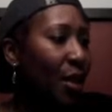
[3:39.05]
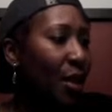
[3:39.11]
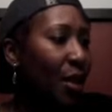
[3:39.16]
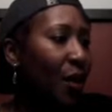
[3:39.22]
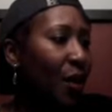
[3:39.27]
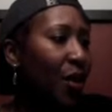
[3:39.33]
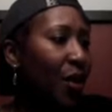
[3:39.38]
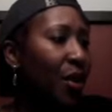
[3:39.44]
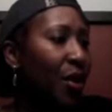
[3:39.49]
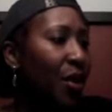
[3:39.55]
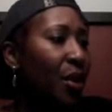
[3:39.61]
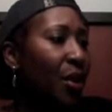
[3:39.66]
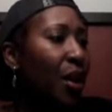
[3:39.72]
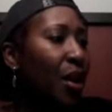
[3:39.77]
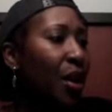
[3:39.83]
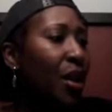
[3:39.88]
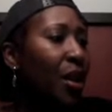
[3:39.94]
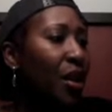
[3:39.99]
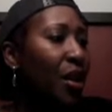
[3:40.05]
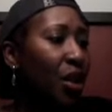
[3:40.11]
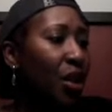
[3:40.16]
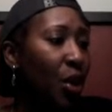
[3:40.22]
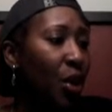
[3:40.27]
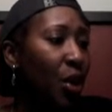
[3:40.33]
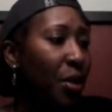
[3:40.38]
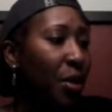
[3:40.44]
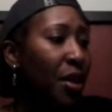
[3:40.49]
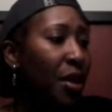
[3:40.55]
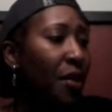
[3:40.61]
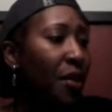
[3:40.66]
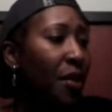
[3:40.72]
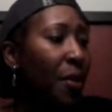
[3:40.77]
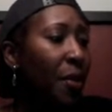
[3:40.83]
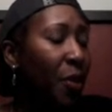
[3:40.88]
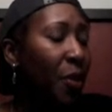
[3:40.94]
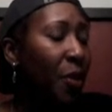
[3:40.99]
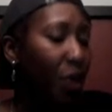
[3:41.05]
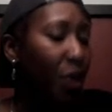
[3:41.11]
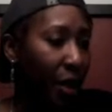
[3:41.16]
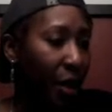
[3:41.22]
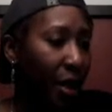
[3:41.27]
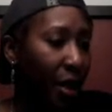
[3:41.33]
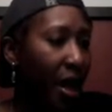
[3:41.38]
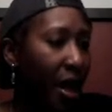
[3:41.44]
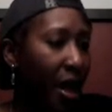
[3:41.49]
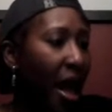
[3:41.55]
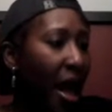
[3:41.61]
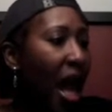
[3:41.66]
officer the description of the truck